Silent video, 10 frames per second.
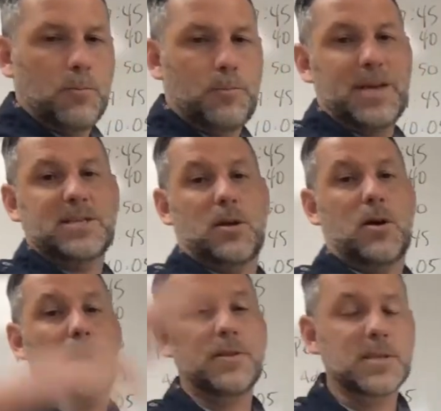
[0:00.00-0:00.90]
based on
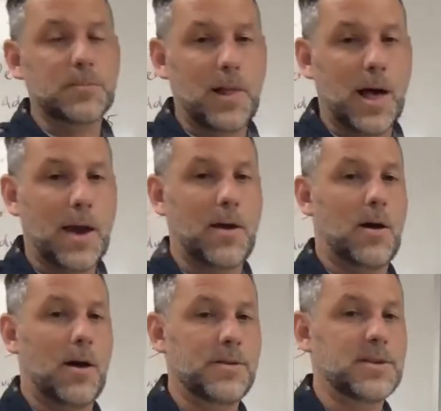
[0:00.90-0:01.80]
all the supply,
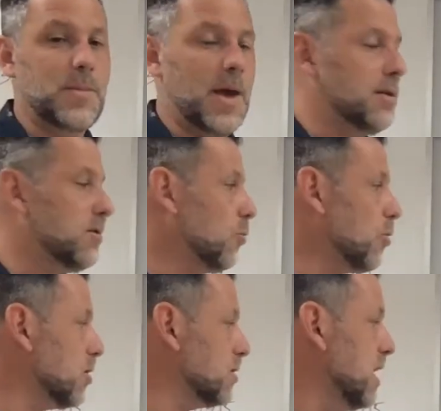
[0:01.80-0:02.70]
all the demand in the
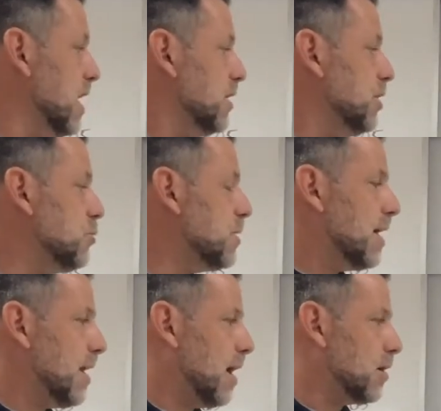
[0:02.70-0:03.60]
world, you
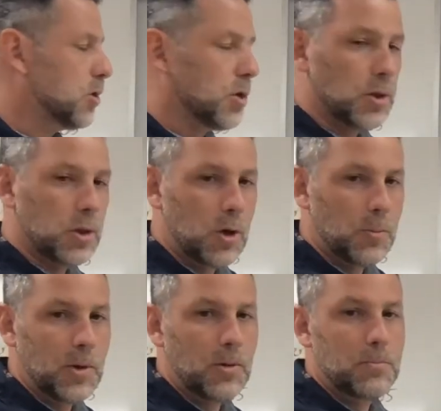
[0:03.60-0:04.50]
get a
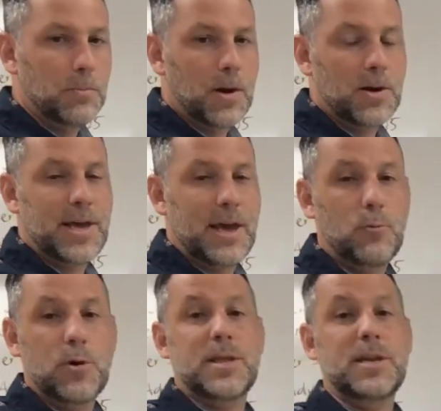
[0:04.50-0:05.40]
global market
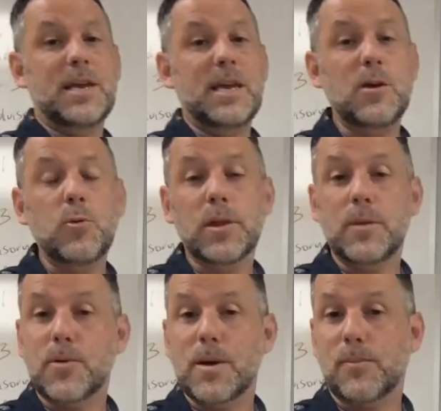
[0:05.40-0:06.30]
with an
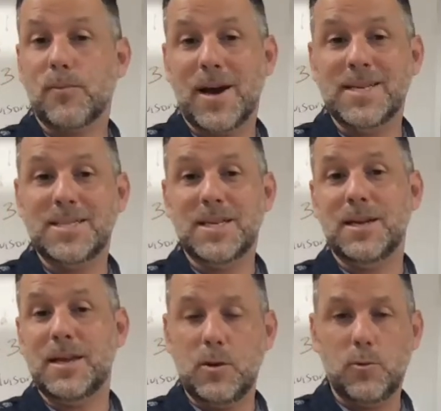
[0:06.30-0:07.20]
equilibrium price and
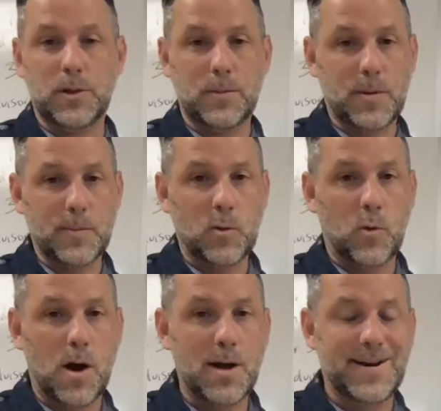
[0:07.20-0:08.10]
an equilibrium
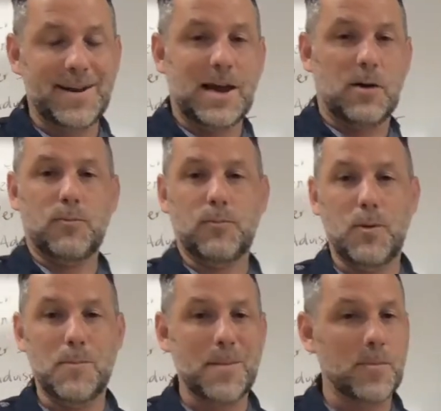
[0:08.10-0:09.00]
quantity. Now,
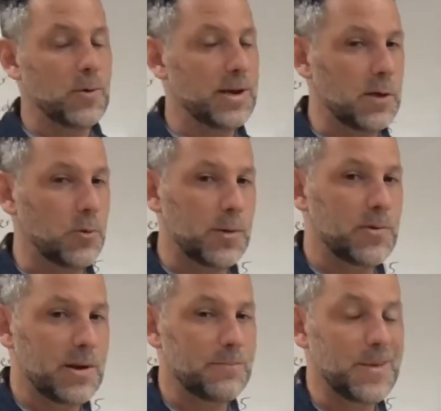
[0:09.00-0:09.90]
remember what
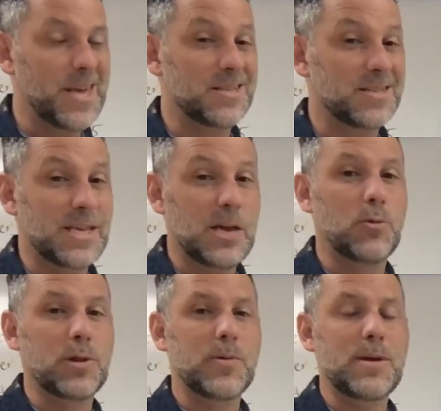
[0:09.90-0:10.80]
equilibrium means.
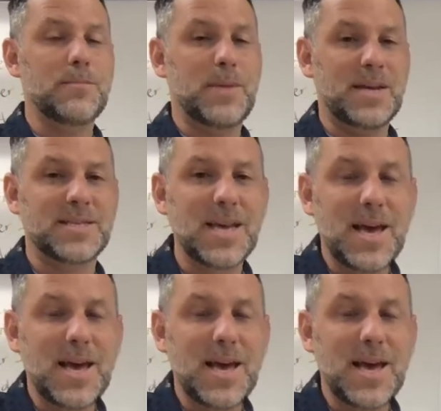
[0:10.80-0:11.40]
Equilibrium means